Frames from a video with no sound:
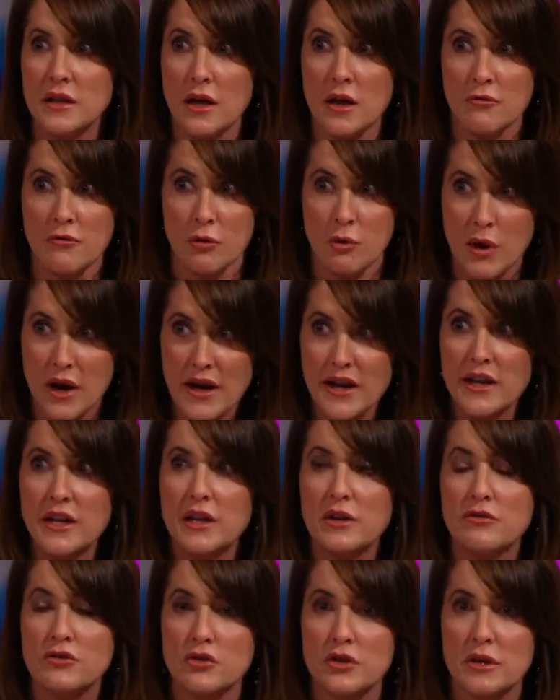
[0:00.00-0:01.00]
a
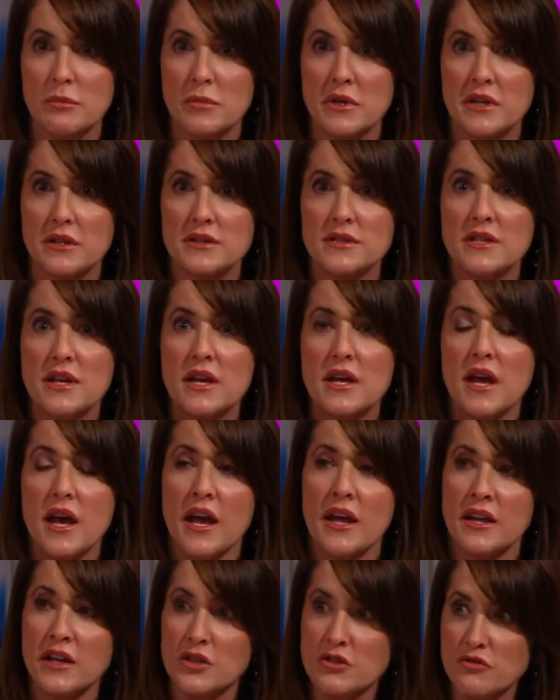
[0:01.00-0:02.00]
variety of treatments
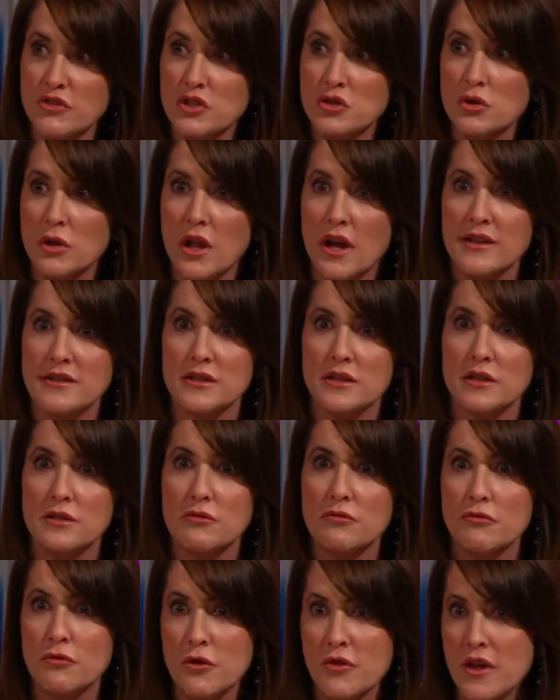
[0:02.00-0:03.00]
and individualize
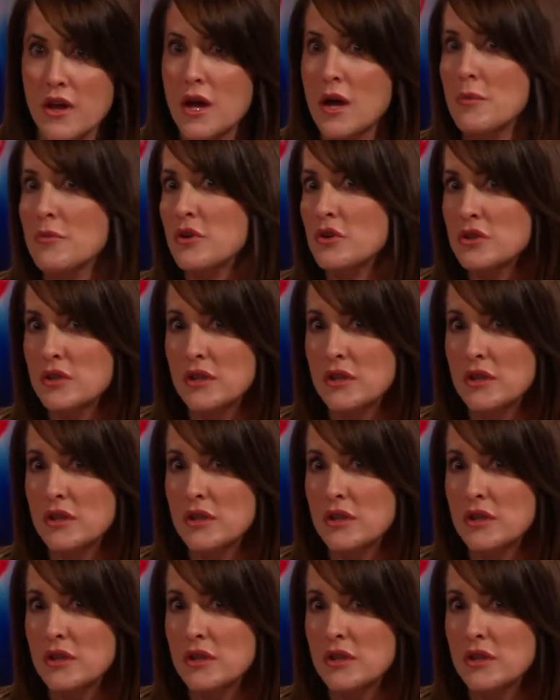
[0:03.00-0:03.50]
it for them, their